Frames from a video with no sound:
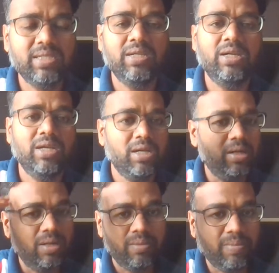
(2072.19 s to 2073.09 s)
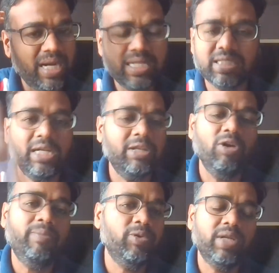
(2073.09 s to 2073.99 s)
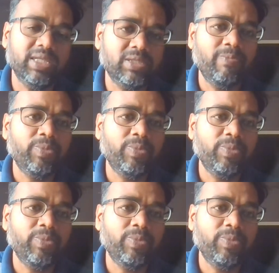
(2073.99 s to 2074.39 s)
mindset you have to test.